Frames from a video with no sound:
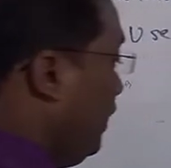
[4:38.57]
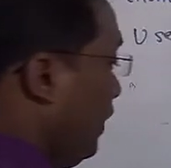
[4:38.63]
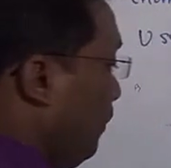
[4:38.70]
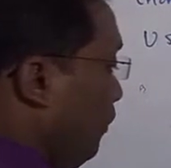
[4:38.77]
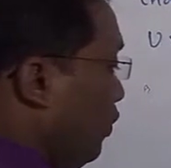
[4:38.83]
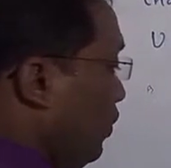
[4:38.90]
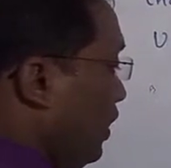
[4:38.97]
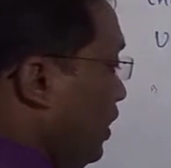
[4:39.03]

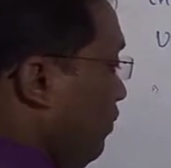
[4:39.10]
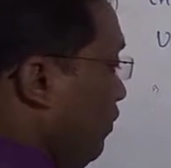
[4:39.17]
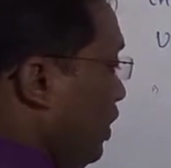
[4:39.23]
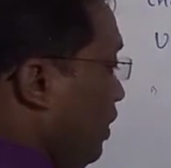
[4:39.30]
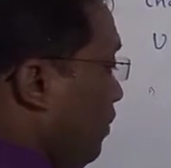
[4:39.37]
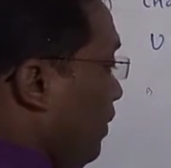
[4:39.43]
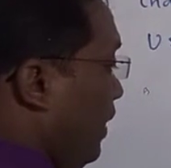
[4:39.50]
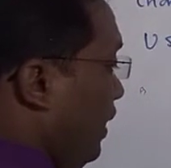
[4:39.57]
reporting
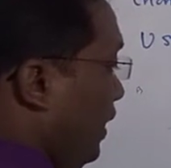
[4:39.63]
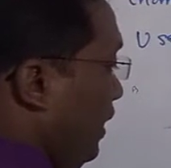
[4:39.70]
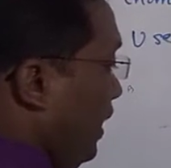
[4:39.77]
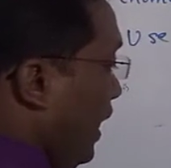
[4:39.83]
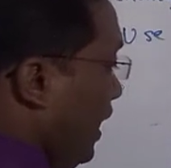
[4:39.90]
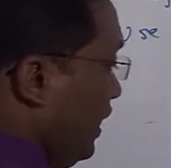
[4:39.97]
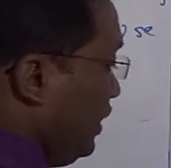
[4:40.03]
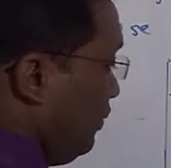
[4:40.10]
verb in
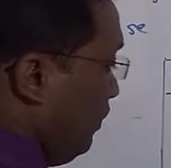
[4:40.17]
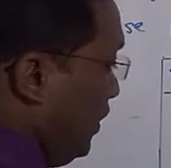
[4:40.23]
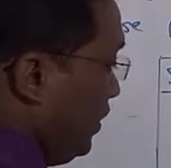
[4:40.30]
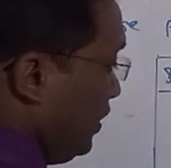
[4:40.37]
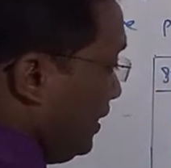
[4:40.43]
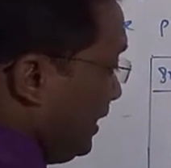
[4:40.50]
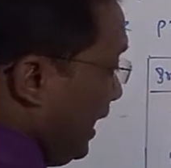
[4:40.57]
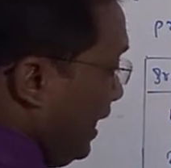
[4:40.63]
direct
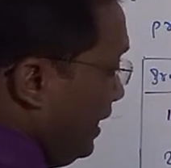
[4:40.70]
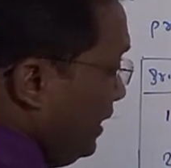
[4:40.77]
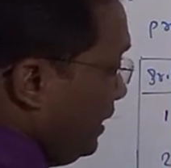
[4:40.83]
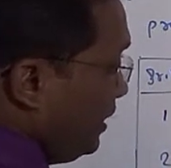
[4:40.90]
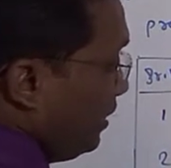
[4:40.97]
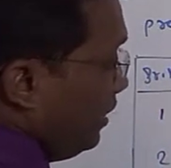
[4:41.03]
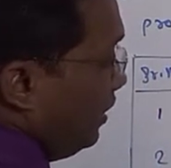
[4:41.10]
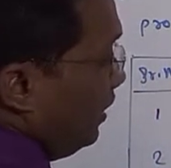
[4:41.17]
speech
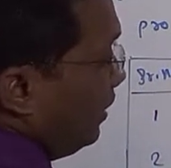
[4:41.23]
says,